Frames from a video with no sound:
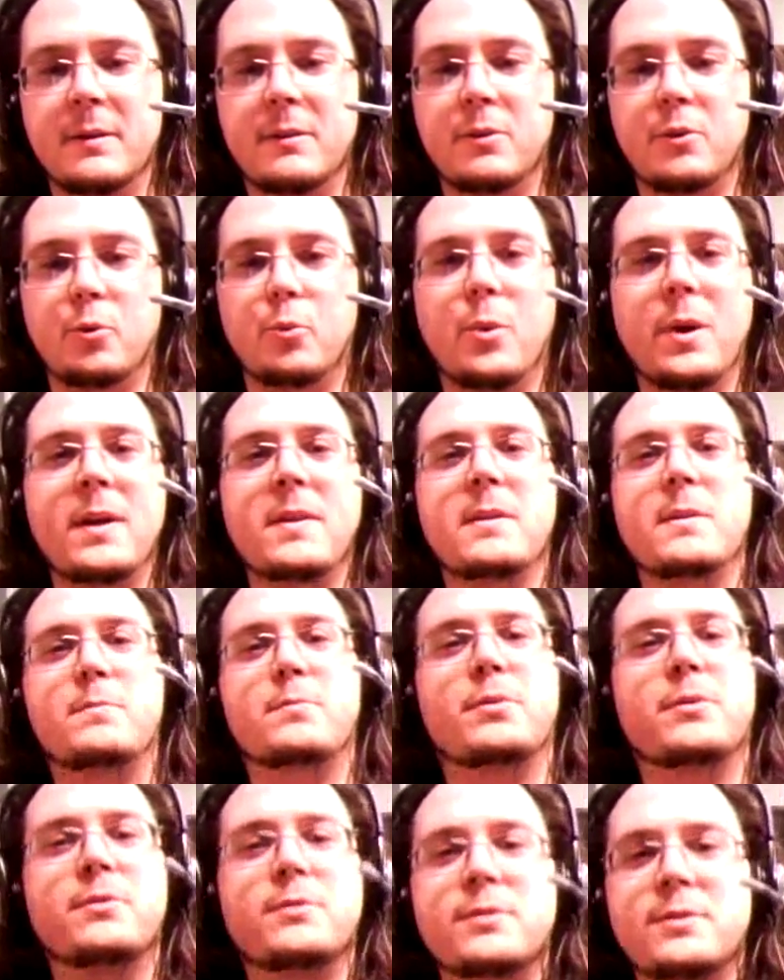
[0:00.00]
the way they
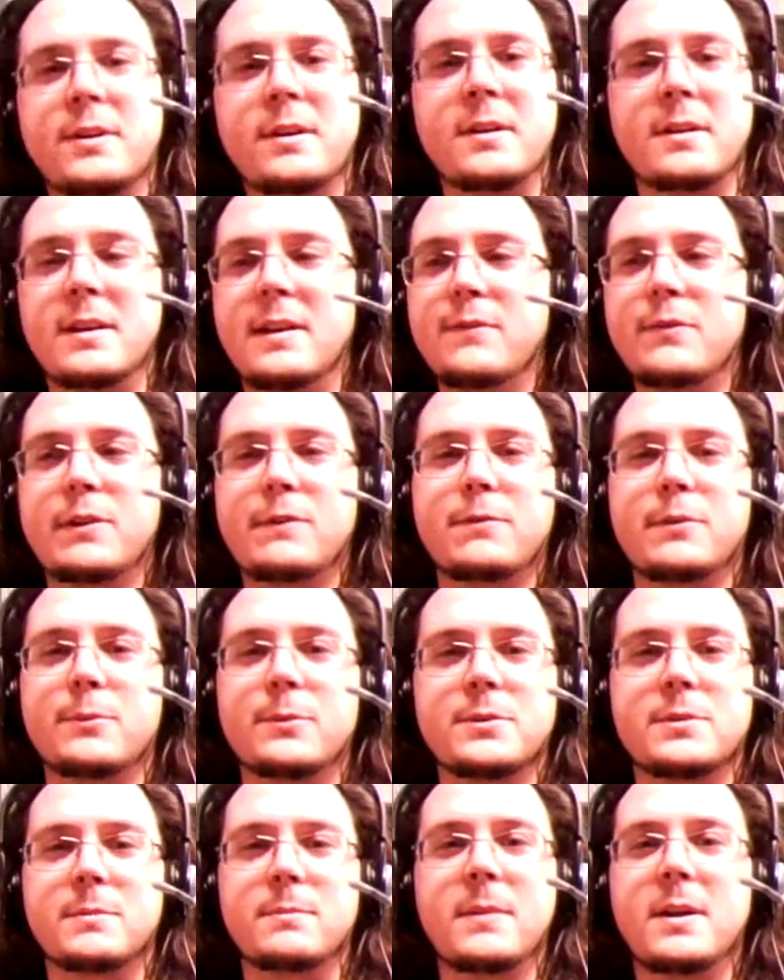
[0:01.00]
present it, even if it
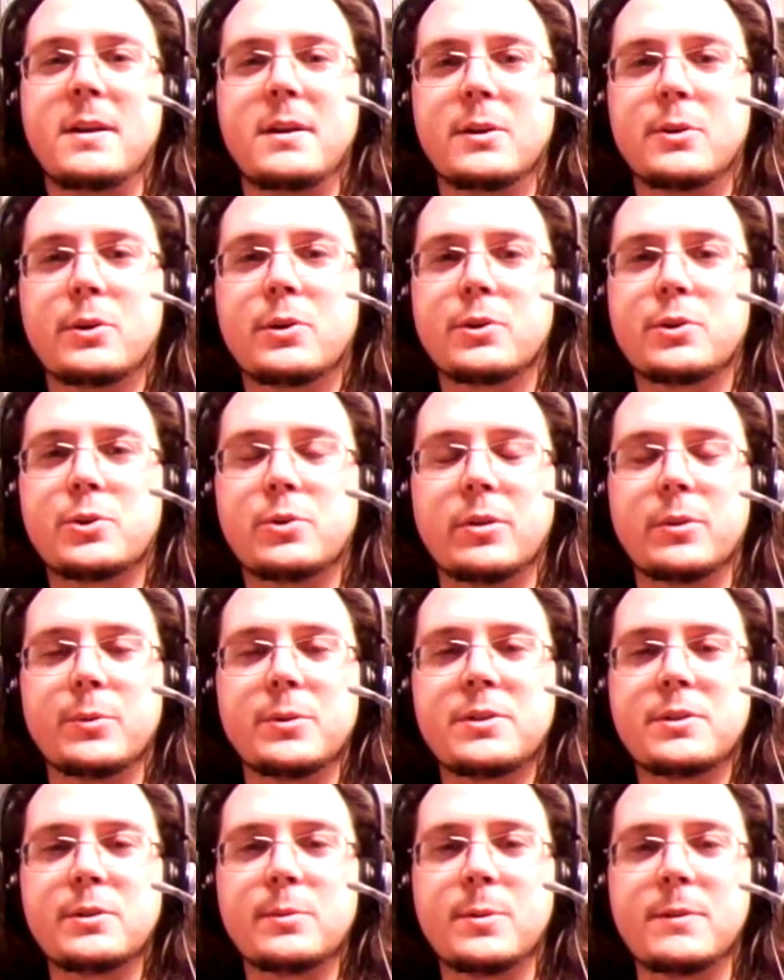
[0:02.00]
was a mediocre story,
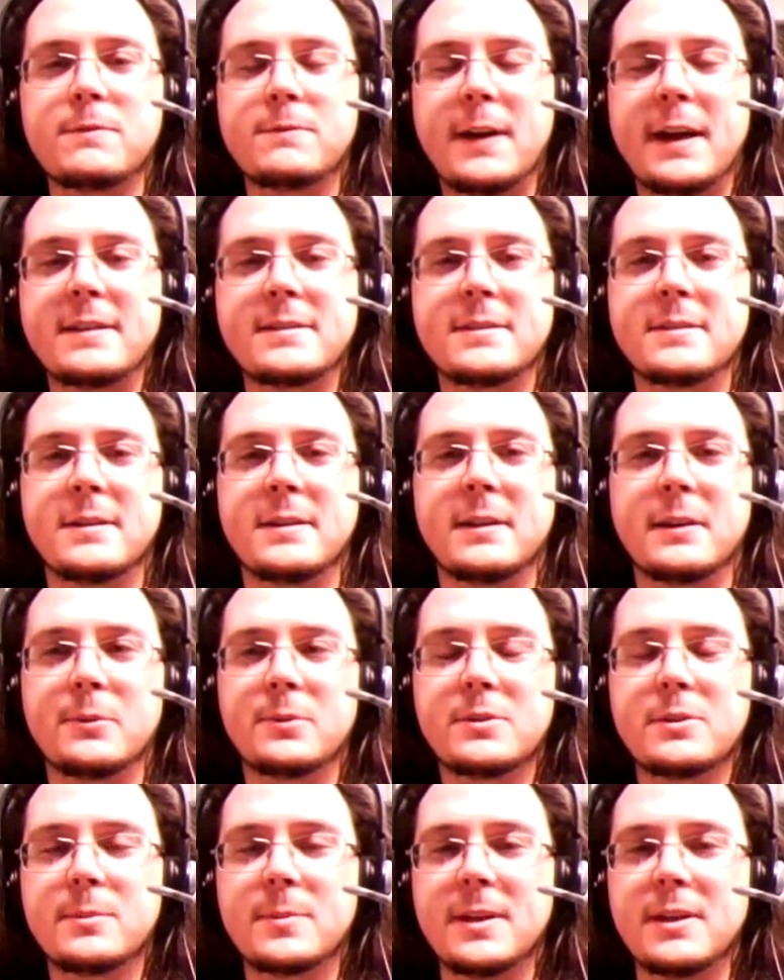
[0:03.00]
would still be fascinating,
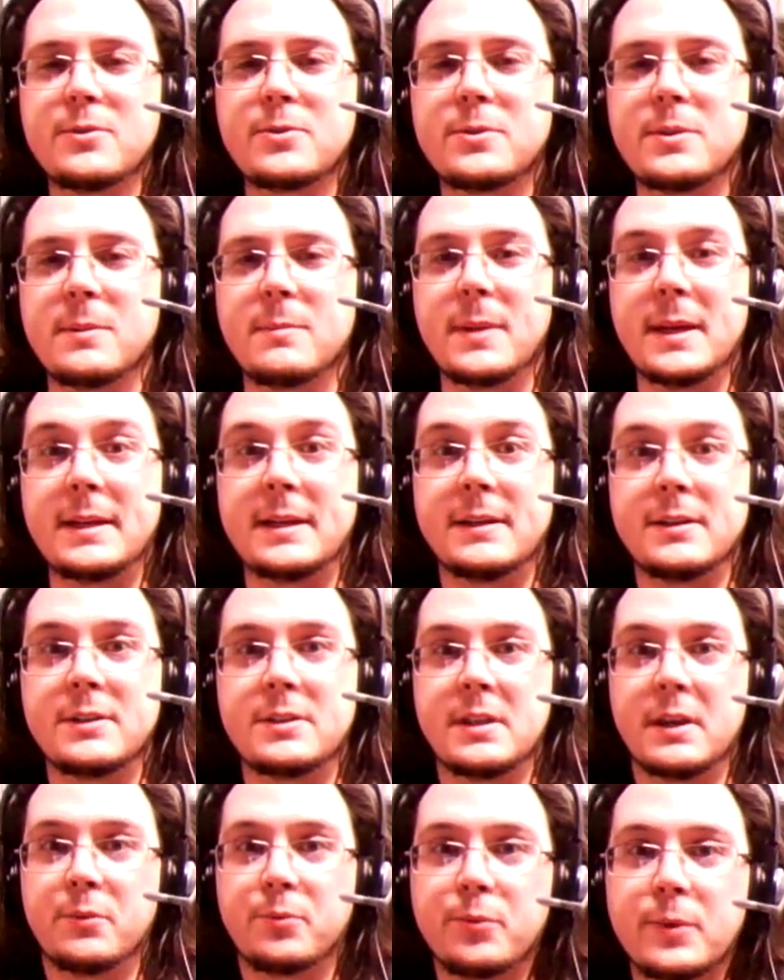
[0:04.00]
would still be interesting,
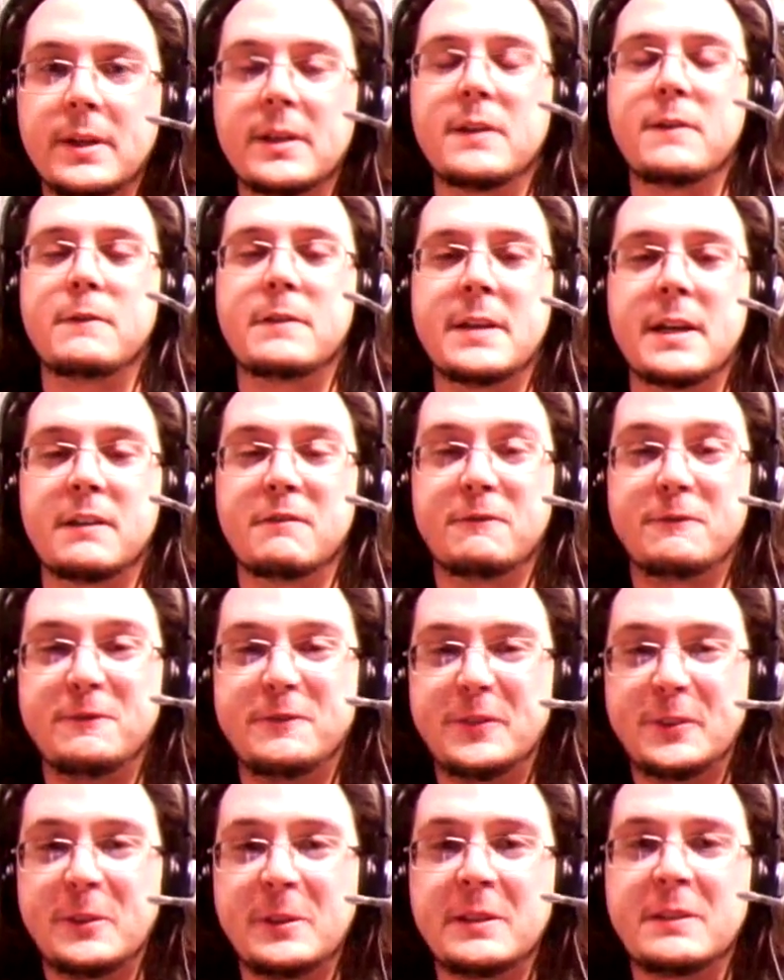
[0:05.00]
because they really take
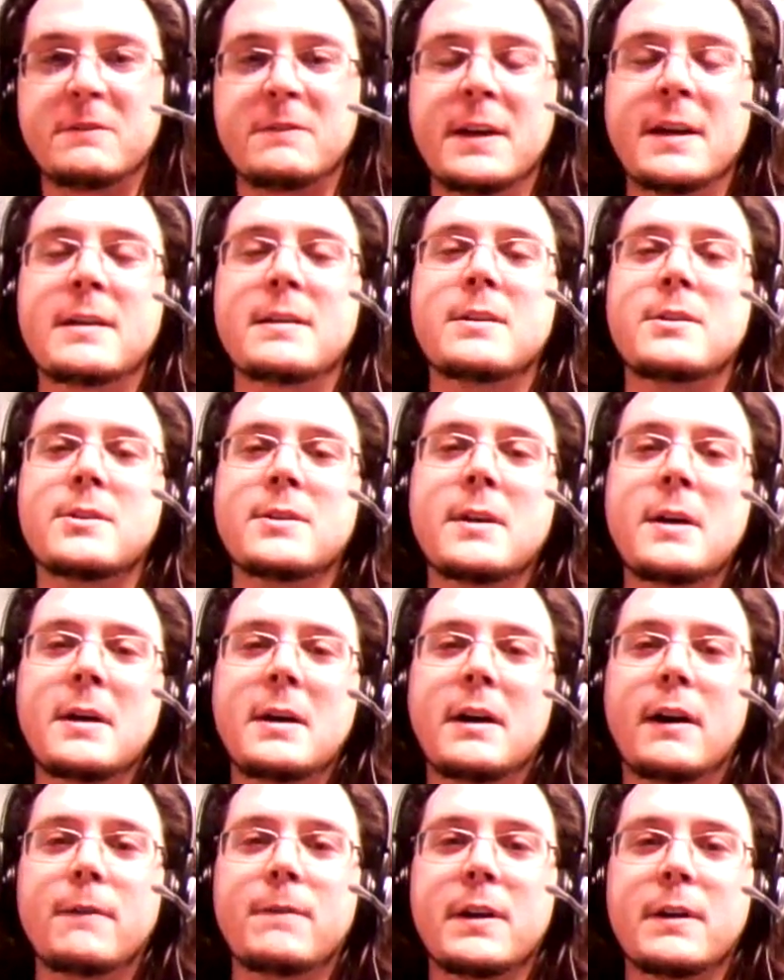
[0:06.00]
full advantage
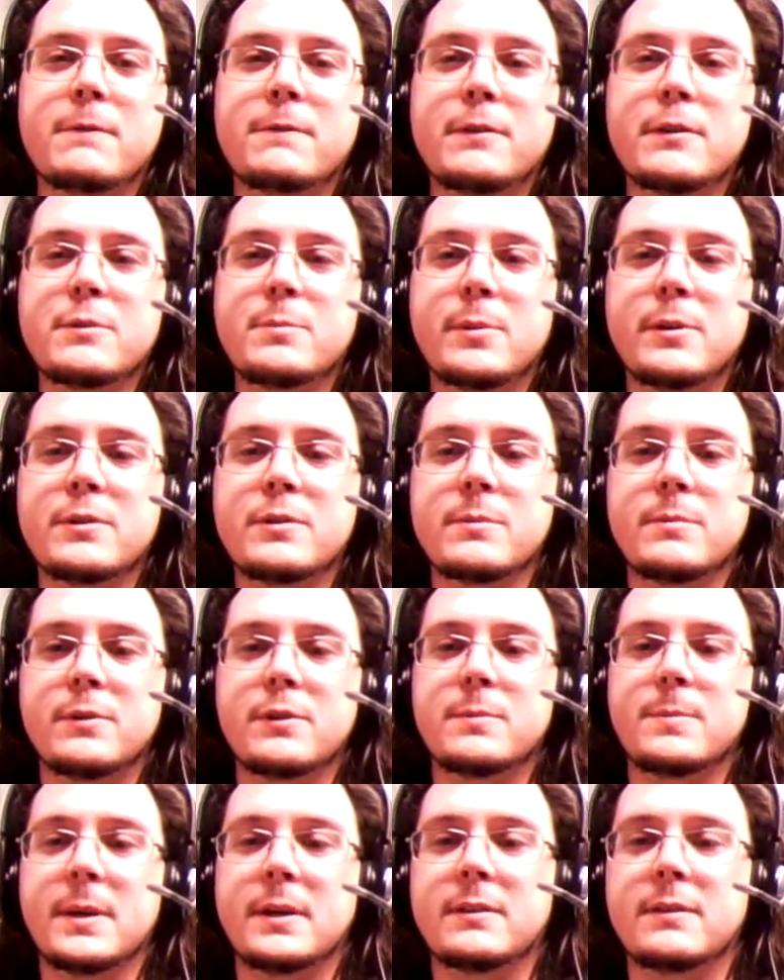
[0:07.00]
of that first-person
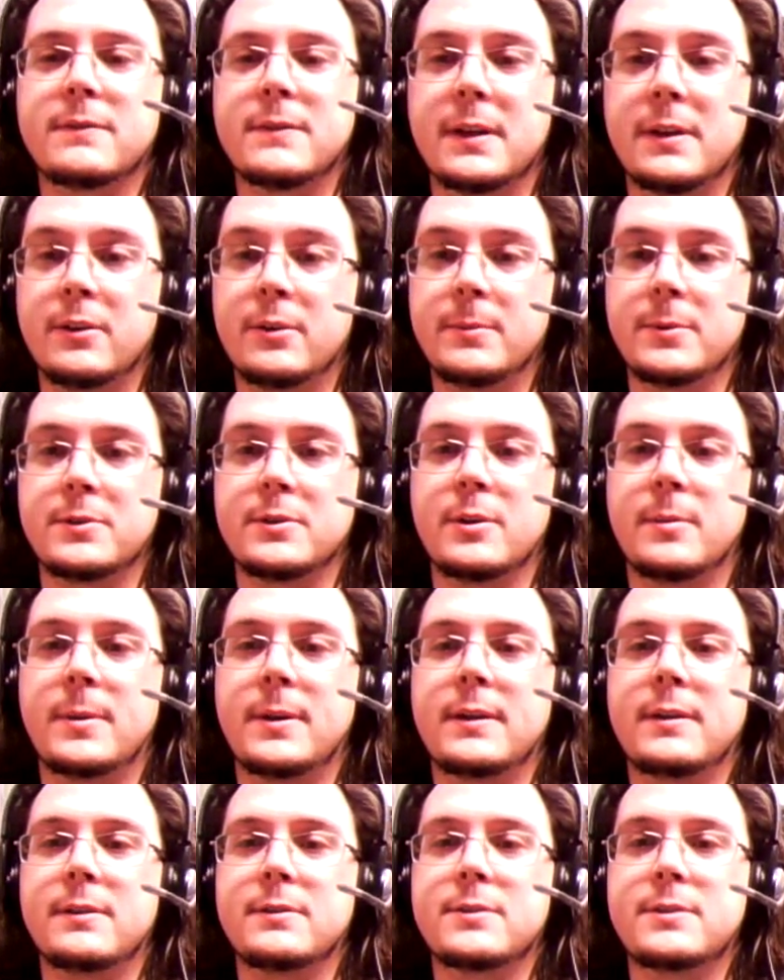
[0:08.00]
perspective that almost
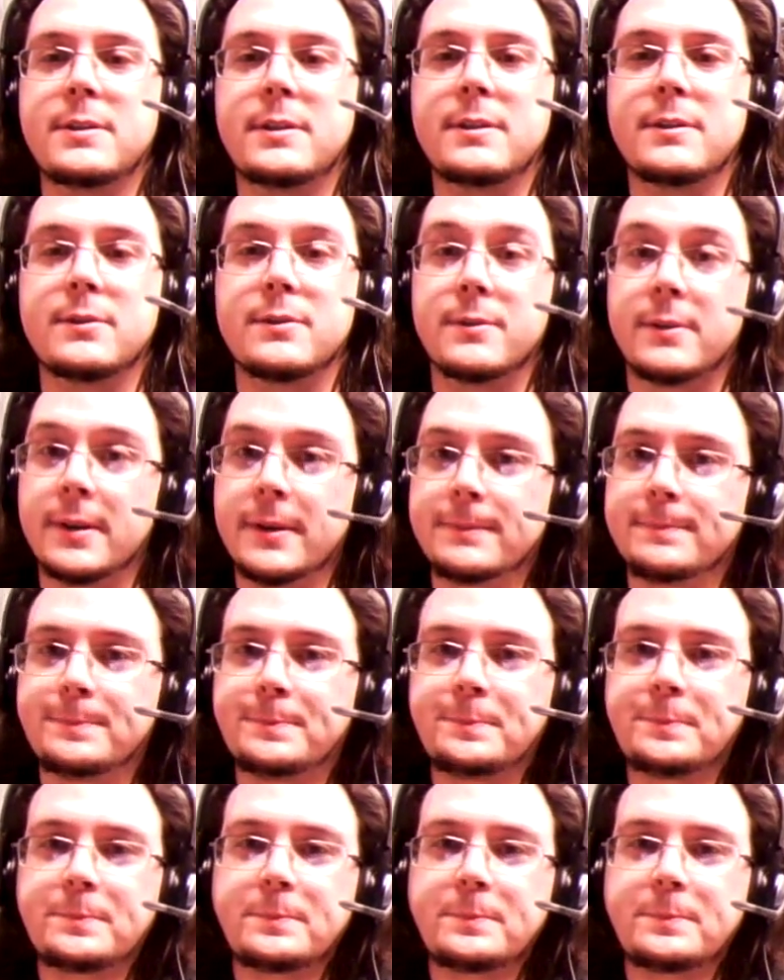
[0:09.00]
nobody else does, right?